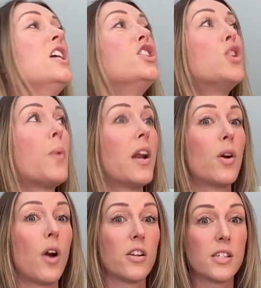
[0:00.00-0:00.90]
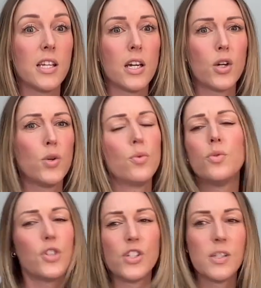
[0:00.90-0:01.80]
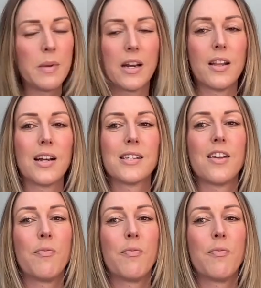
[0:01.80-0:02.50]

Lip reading: Joanna Garcia, who she's been in a lot of stuff,